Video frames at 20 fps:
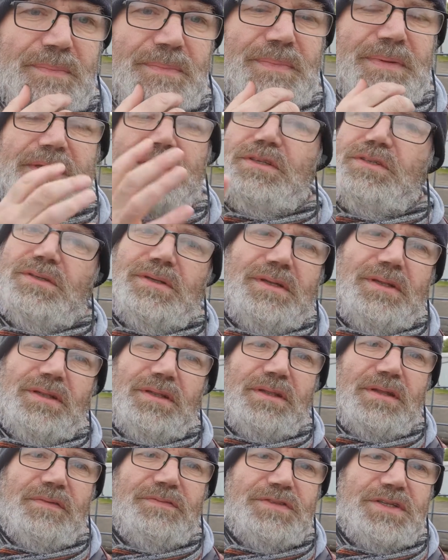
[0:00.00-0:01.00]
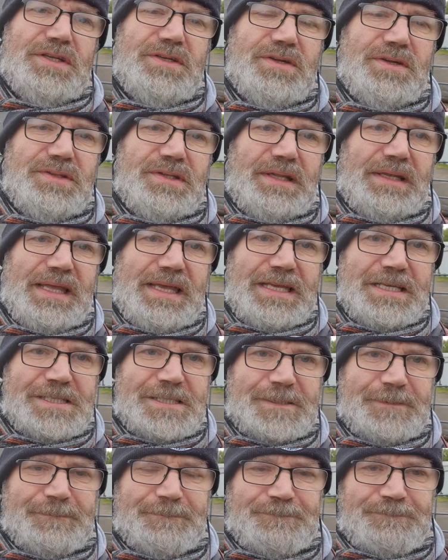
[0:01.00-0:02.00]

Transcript: but loved it nonetheless.